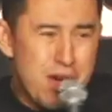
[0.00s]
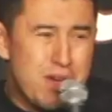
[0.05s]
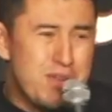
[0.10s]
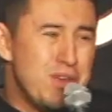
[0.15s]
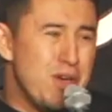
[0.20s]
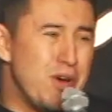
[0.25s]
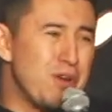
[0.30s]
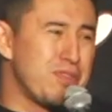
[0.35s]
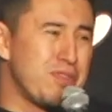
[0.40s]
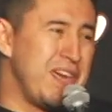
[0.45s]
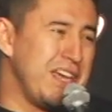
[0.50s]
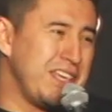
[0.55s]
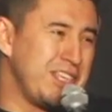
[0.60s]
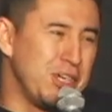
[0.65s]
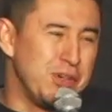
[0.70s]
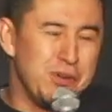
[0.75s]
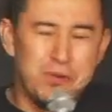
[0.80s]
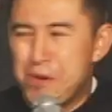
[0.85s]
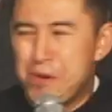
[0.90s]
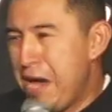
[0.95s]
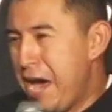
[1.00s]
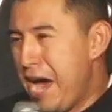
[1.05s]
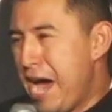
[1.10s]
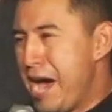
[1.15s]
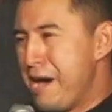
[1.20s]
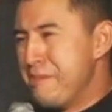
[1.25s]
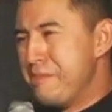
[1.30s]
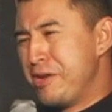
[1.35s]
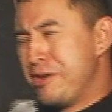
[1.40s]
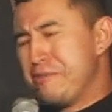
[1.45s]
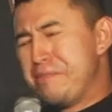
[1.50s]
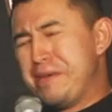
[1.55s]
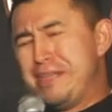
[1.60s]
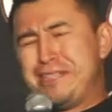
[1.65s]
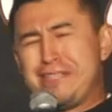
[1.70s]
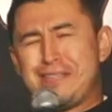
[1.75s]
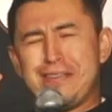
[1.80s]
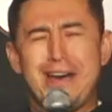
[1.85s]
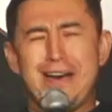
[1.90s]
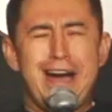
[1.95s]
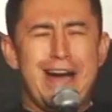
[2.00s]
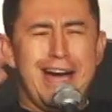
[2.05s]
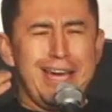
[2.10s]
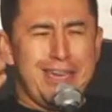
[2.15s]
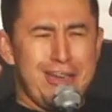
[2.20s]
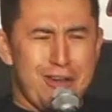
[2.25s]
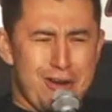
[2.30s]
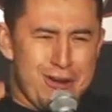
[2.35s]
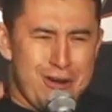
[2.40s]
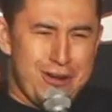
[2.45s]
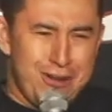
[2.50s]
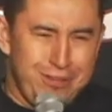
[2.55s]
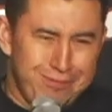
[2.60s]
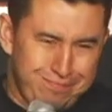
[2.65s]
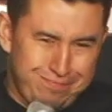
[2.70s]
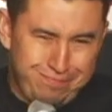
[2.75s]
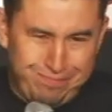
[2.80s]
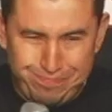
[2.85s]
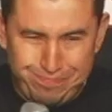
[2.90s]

No, thank you. I'm a little bit tired.